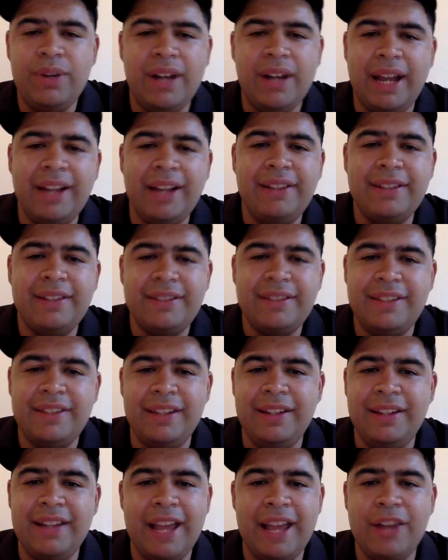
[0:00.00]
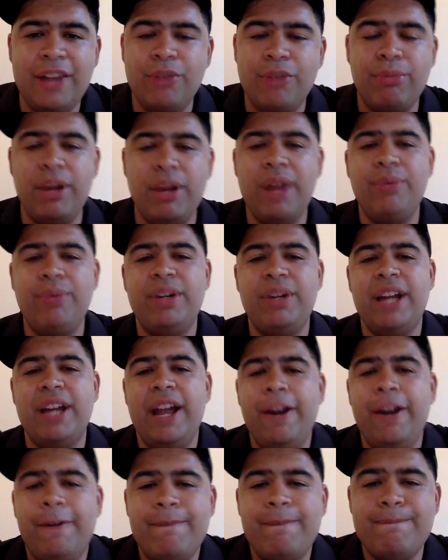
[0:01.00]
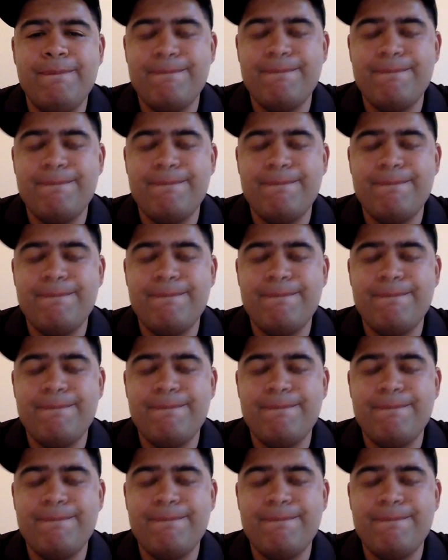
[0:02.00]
like to see Daniel Bryan retire.